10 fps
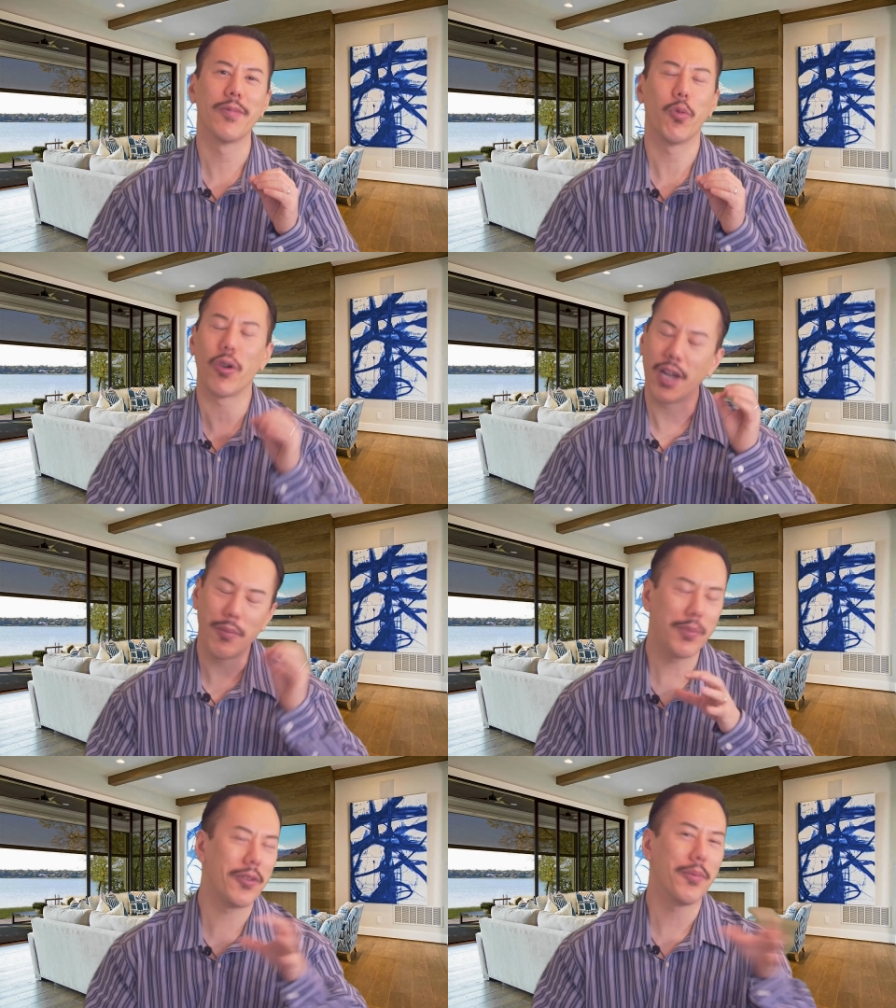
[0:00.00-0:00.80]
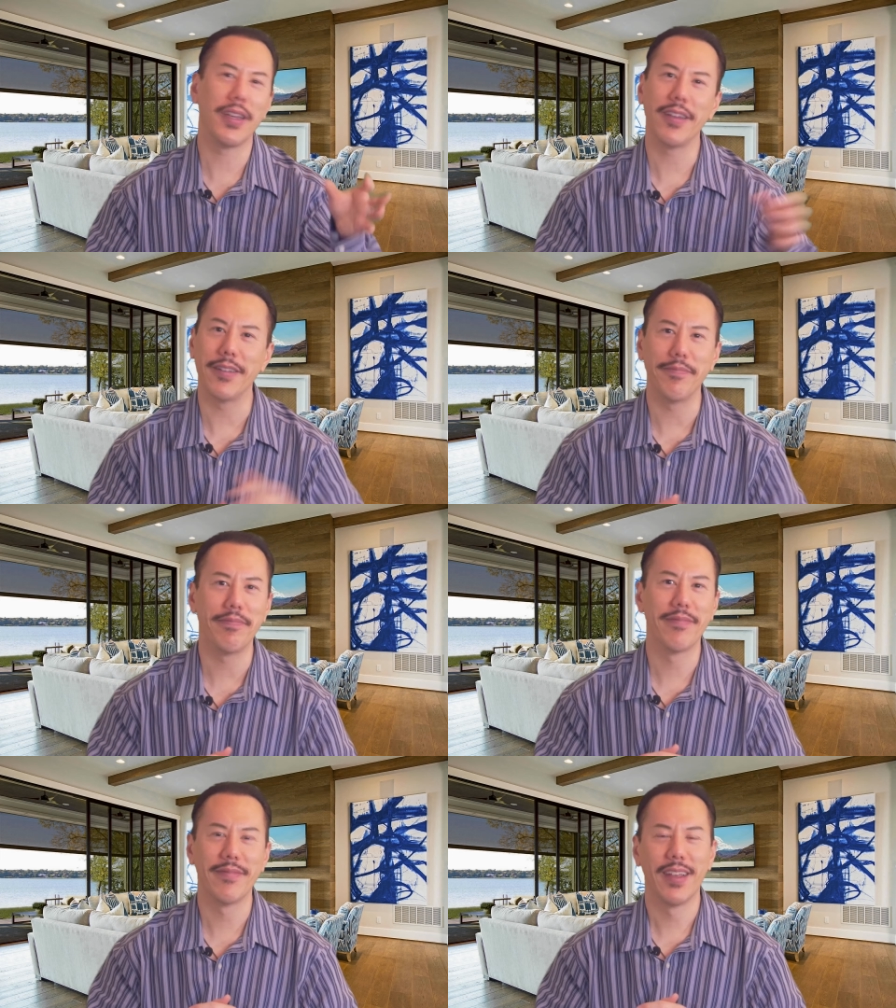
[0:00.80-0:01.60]
will come up to me and
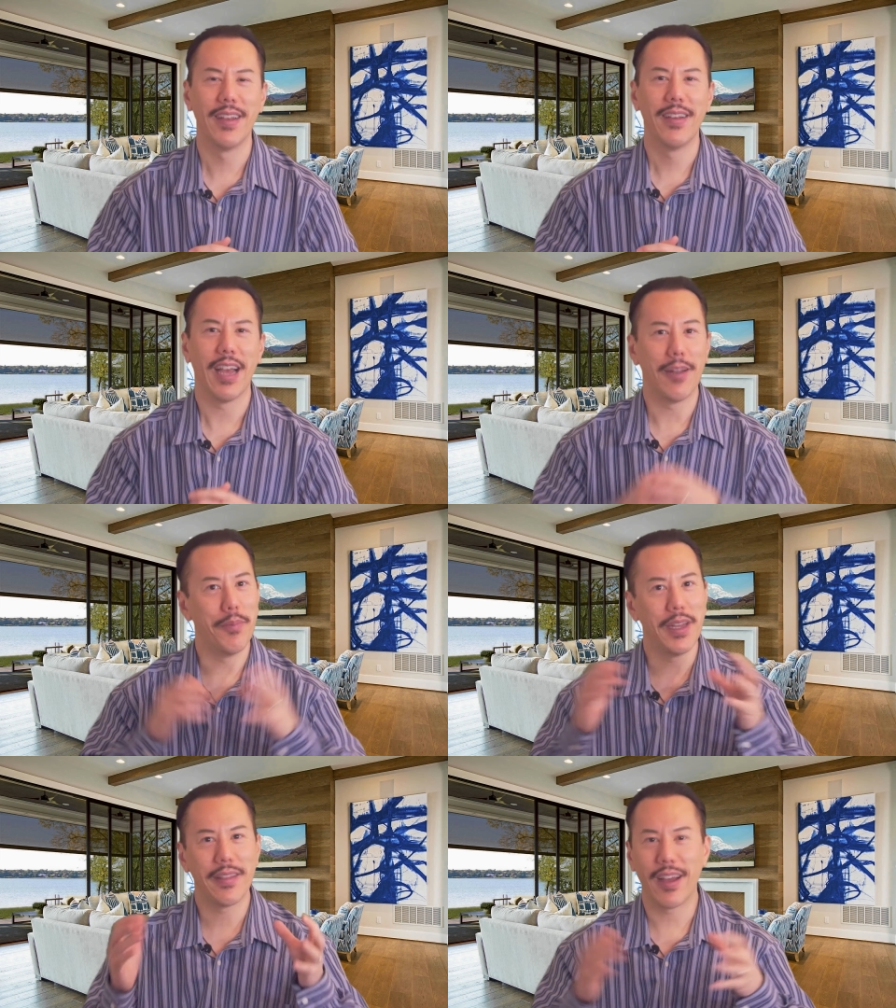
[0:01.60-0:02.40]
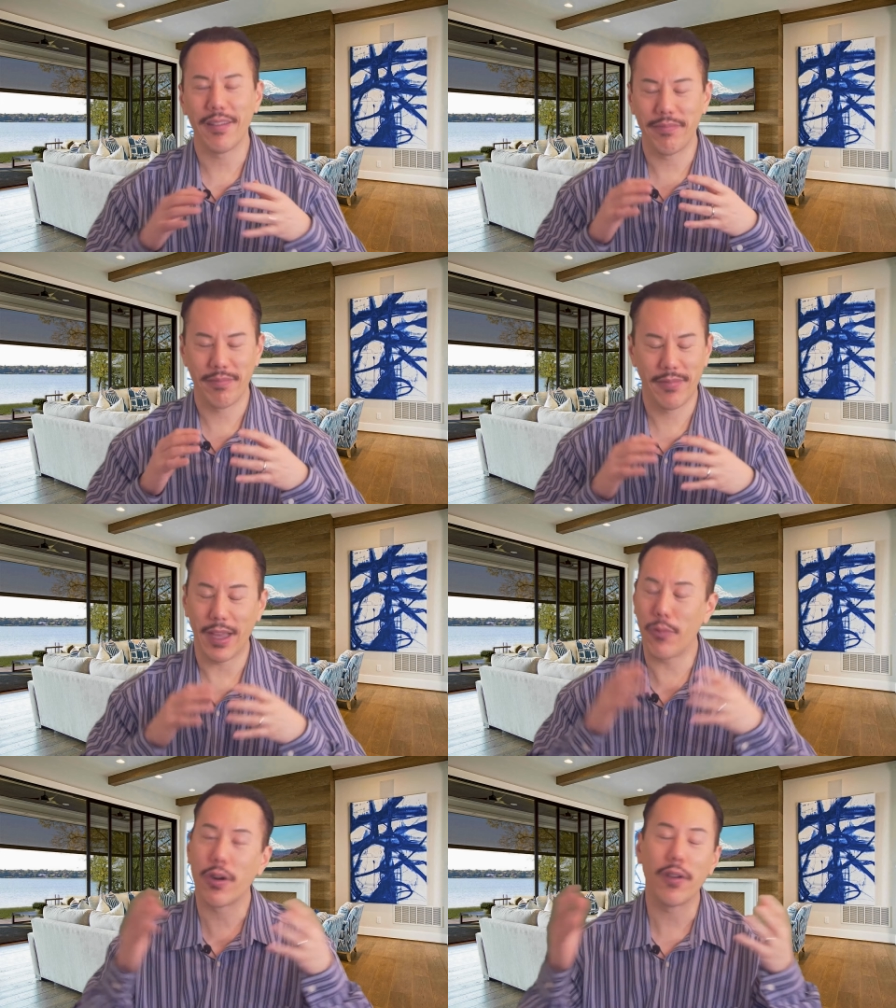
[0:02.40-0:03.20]
admit that
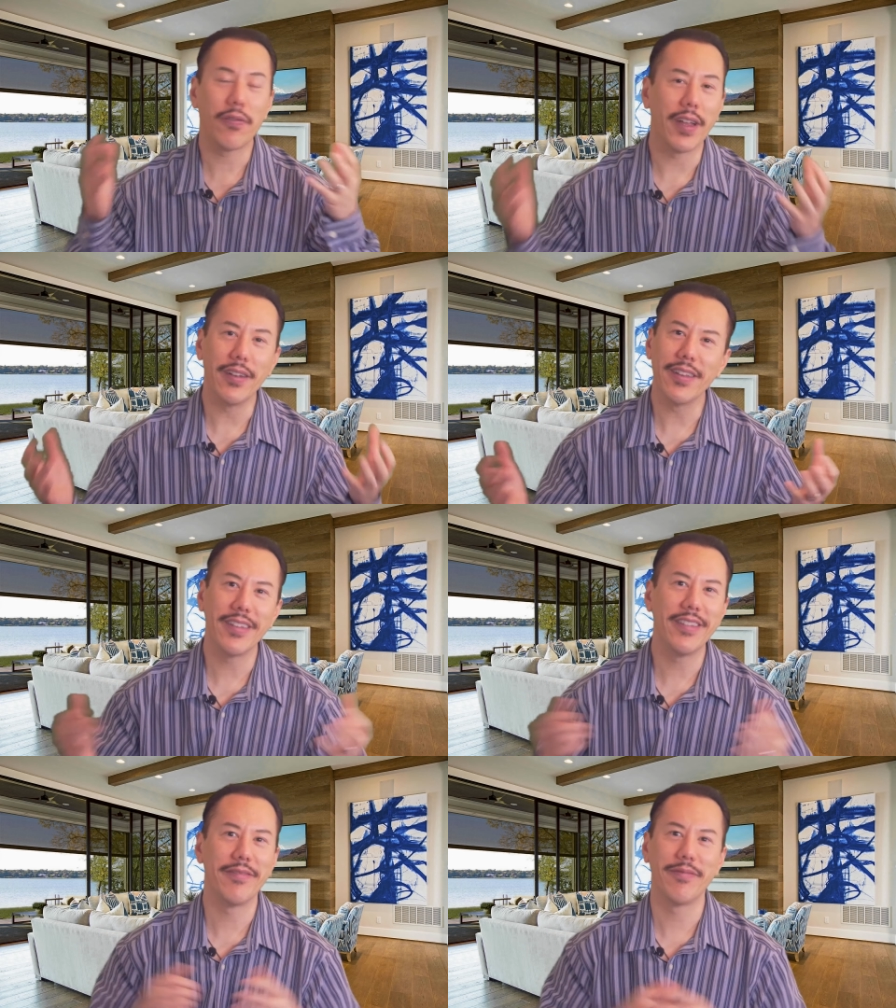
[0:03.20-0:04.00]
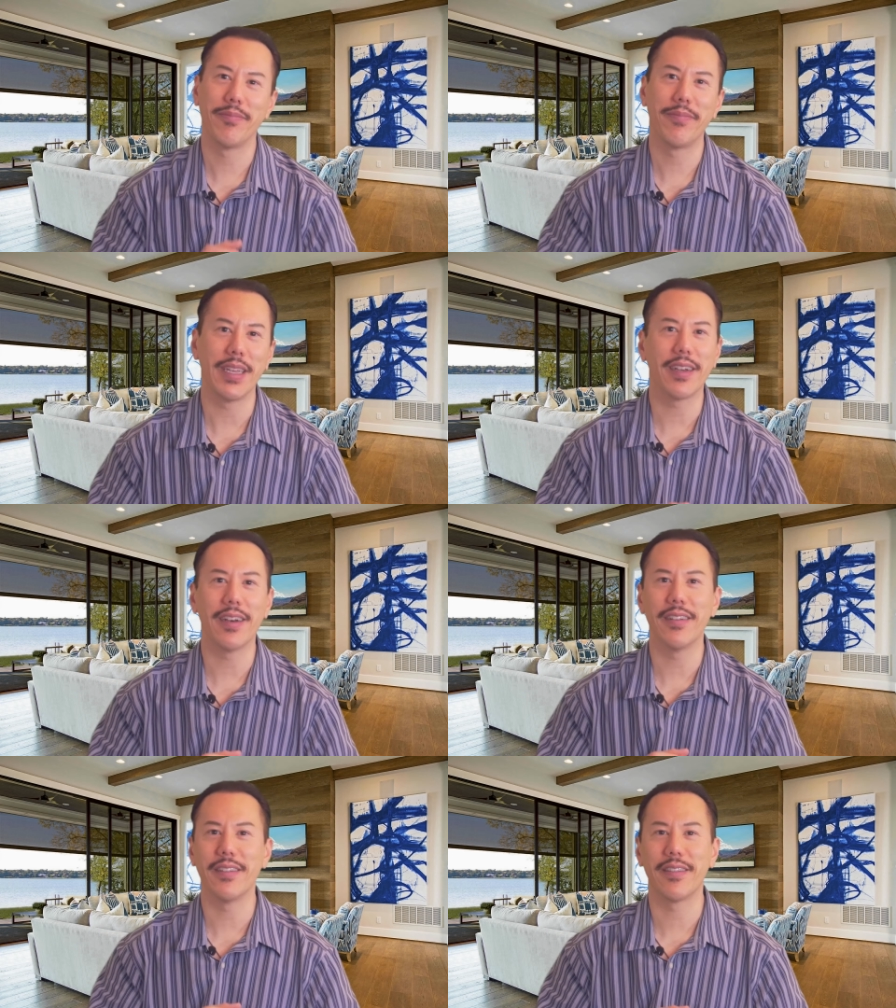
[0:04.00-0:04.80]
they were offended
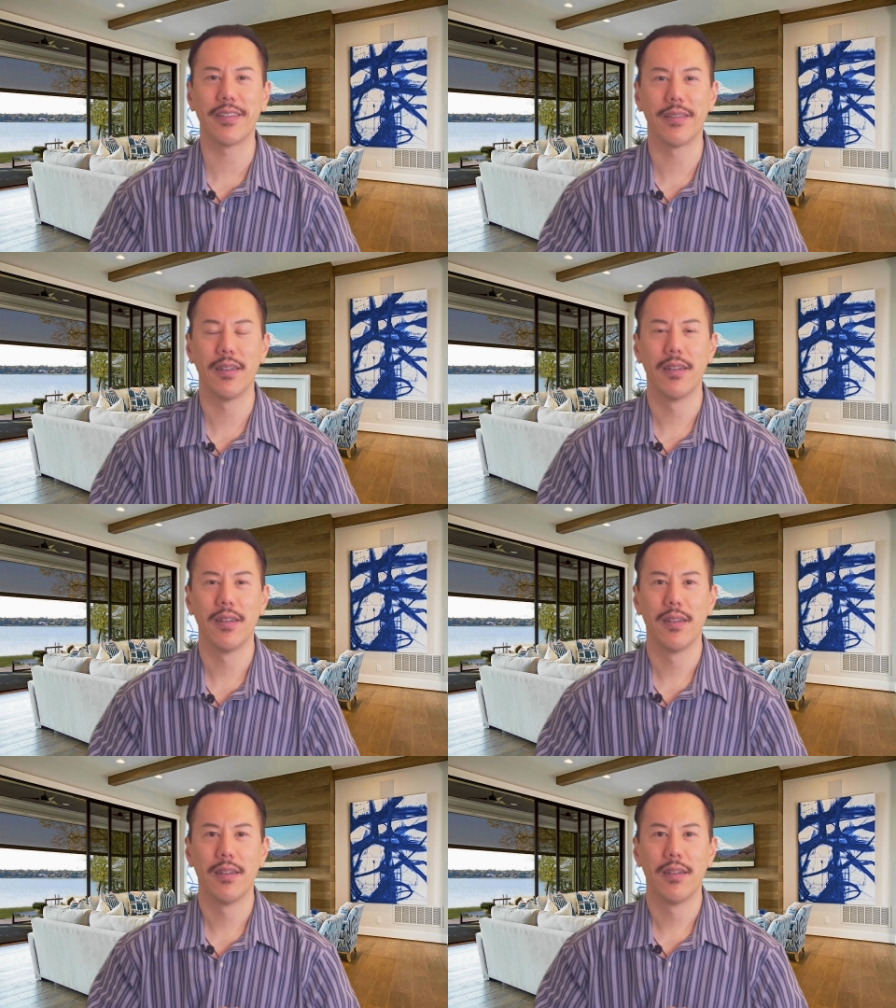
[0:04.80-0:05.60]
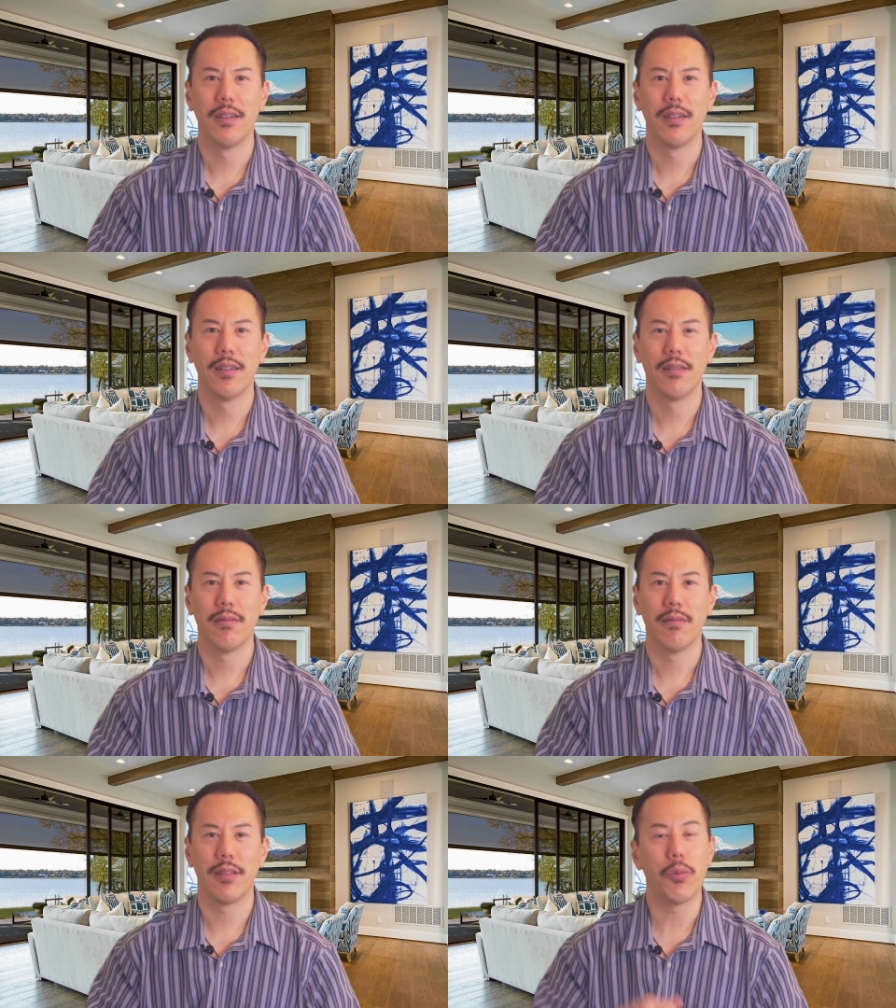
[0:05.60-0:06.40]
because
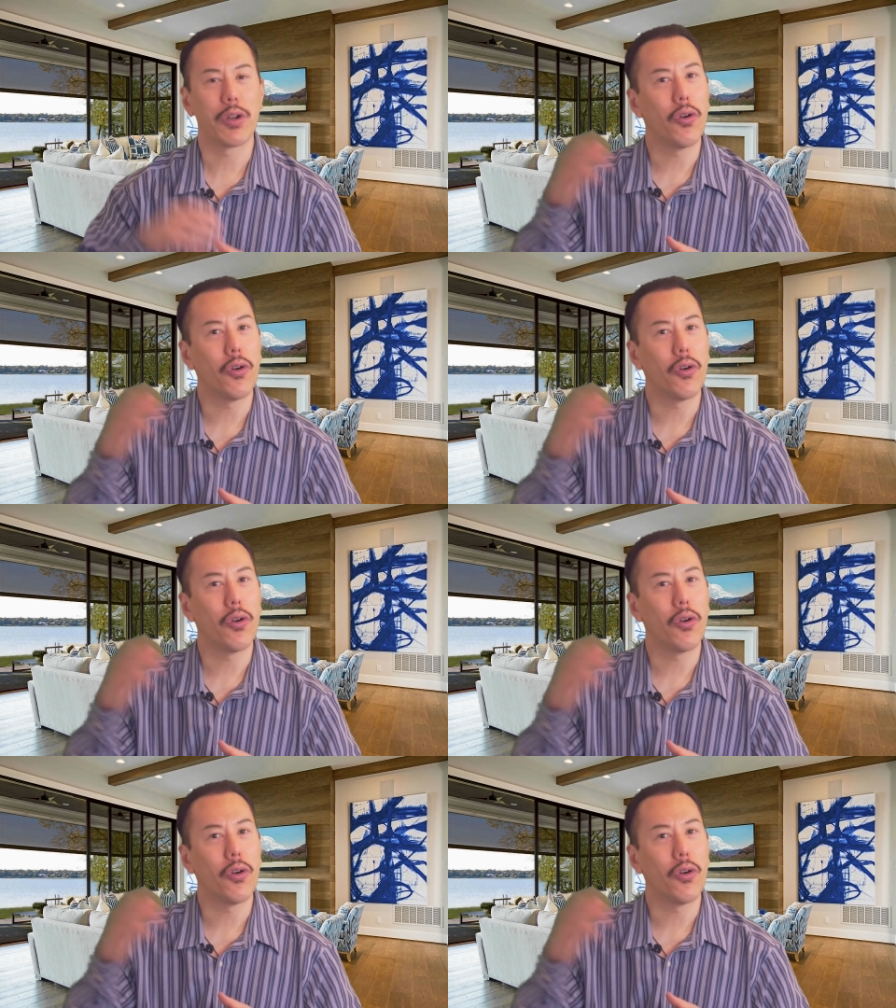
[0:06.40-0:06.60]
they would